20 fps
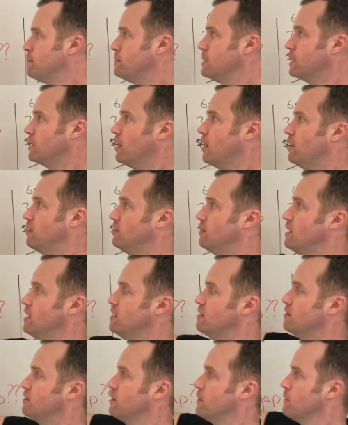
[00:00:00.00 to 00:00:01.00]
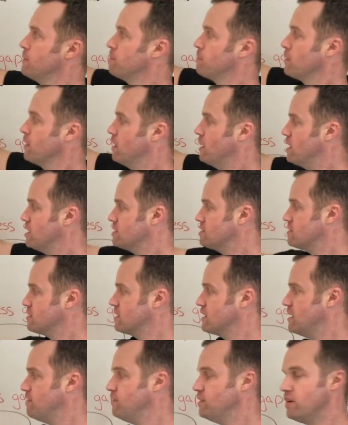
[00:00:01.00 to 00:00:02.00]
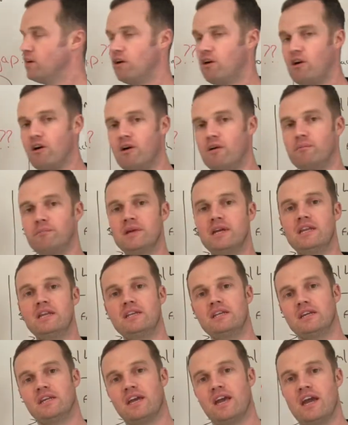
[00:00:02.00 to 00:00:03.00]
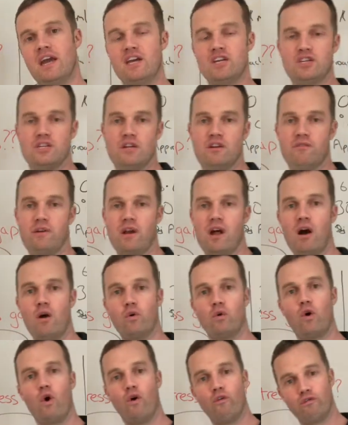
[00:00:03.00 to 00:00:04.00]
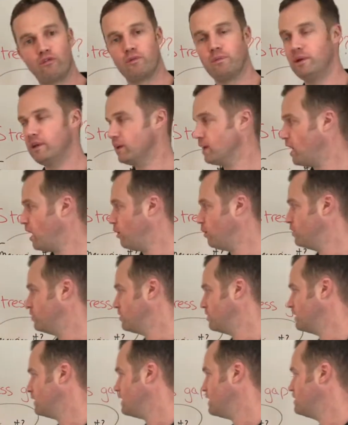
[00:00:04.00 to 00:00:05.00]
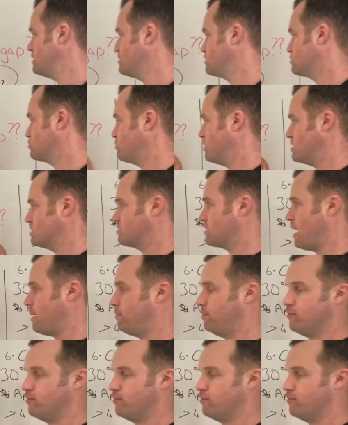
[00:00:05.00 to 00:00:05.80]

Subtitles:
because it's giving her me an indication about how comfortable the cow is, and again the stress gap.